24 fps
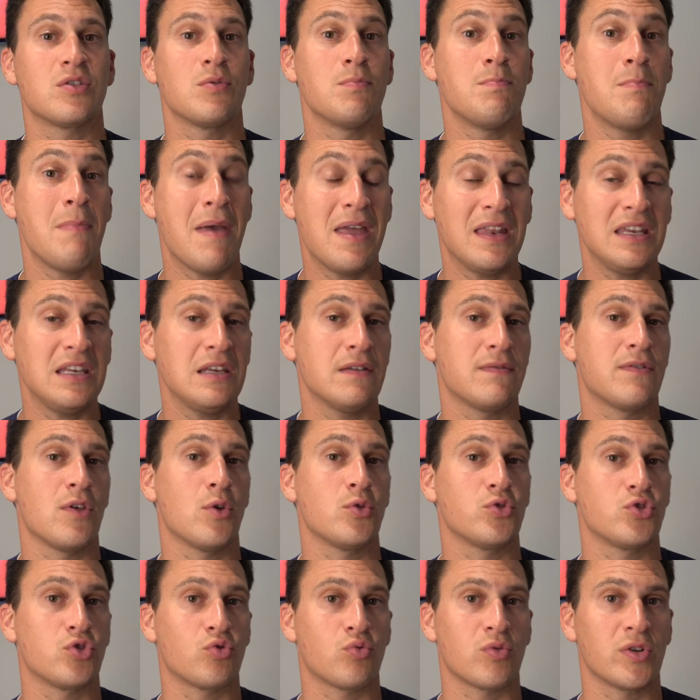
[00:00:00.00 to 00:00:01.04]
to many of
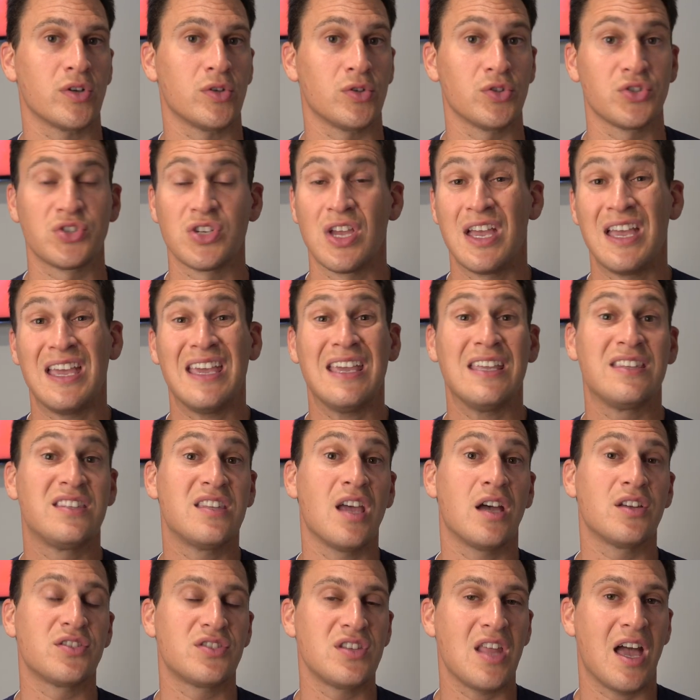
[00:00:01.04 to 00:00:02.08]
those grills, it
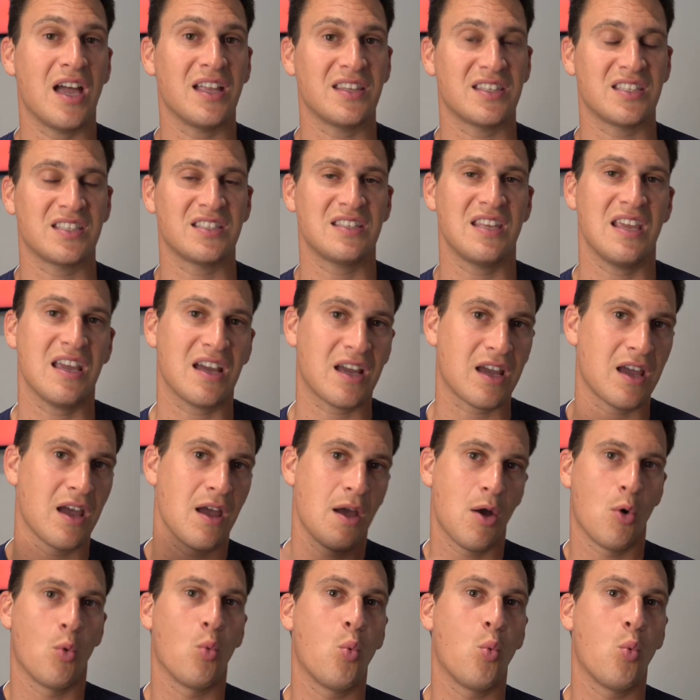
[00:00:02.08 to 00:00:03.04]
does not stick.